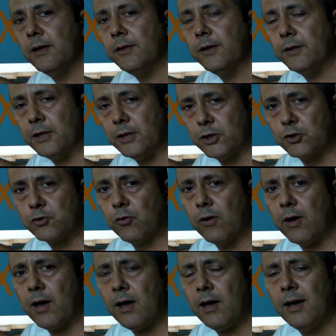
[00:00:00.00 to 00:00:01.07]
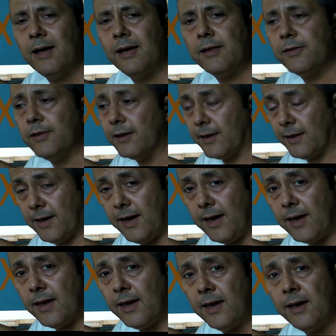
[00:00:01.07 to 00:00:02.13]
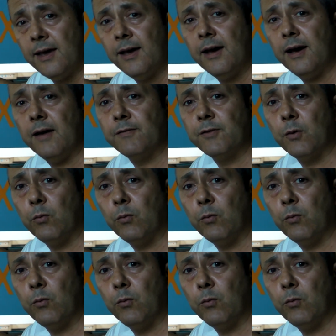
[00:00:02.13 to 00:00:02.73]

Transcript: the destroyer, the king of the